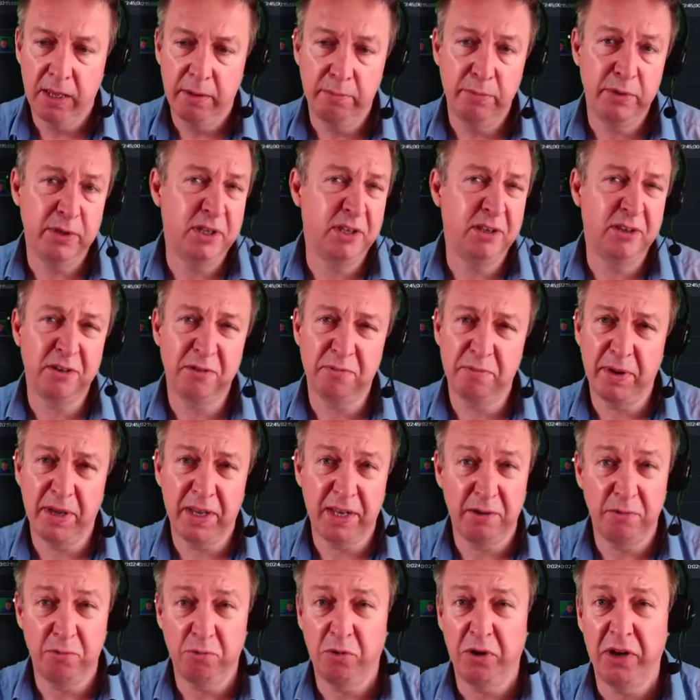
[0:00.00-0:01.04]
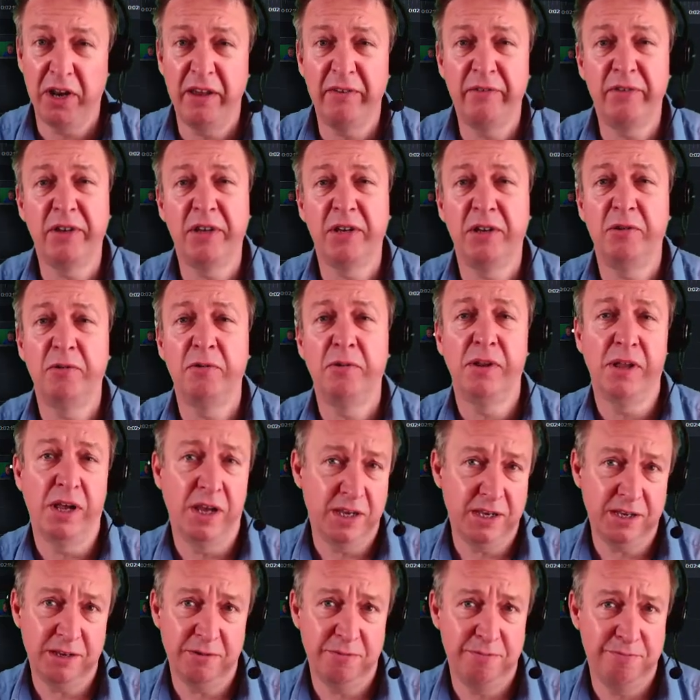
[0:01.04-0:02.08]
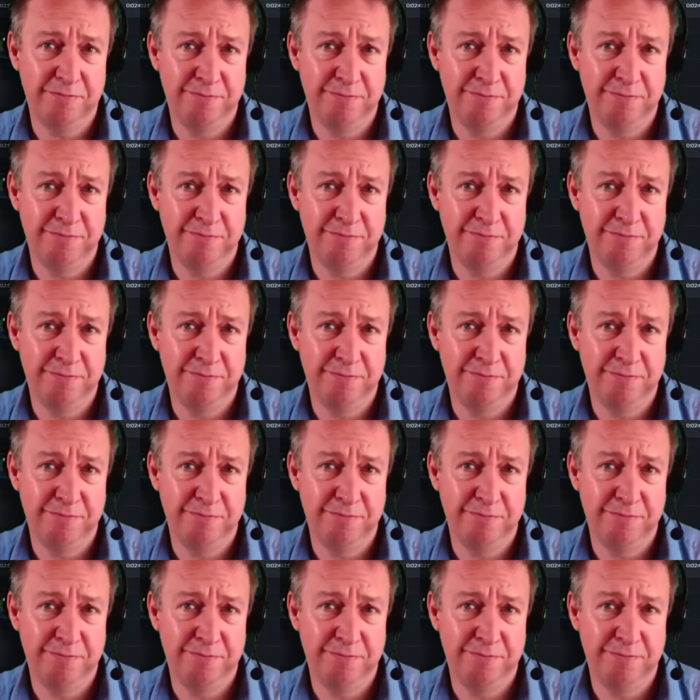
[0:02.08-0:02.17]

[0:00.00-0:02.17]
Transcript: But you could make it whatever you like.